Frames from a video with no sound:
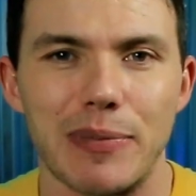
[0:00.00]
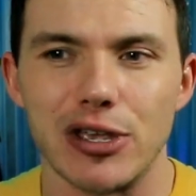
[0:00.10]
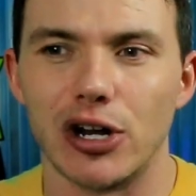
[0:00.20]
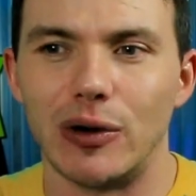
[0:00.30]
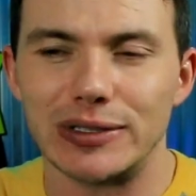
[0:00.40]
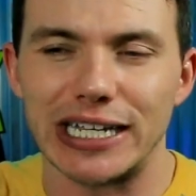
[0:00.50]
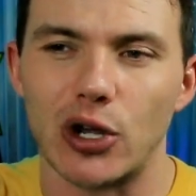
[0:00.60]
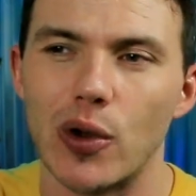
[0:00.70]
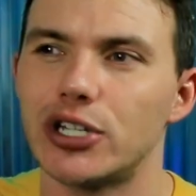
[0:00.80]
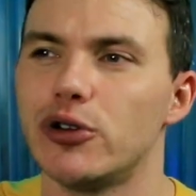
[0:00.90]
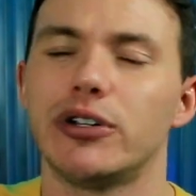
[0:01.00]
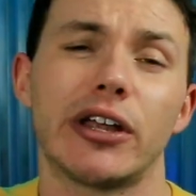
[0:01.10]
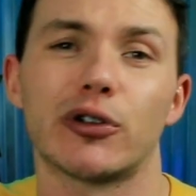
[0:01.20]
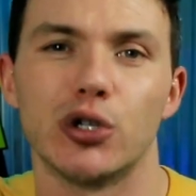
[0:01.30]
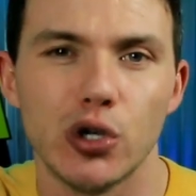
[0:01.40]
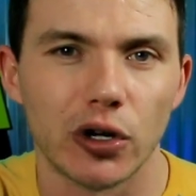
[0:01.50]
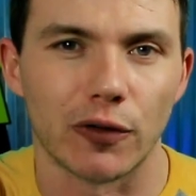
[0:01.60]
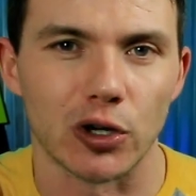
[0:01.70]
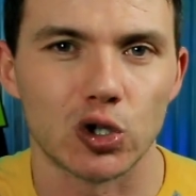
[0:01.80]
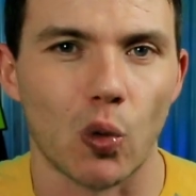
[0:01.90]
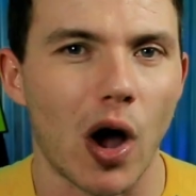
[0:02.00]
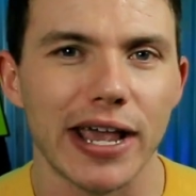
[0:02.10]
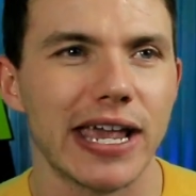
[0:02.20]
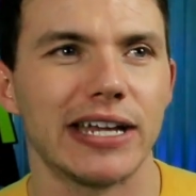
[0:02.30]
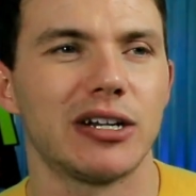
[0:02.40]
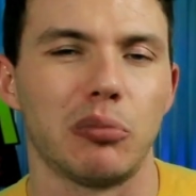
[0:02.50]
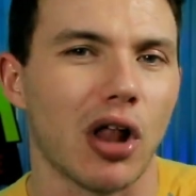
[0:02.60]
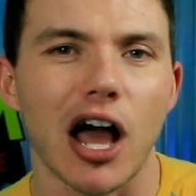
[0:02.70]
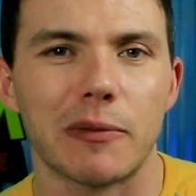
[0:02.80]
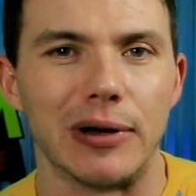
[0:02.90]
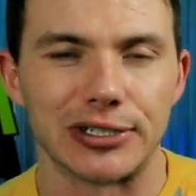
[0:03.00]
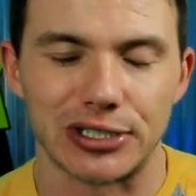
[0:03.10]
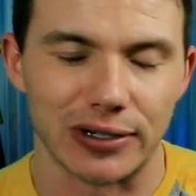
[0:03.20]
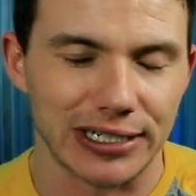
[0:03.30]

You know, it was like going to another universe, walking into Blockbuster.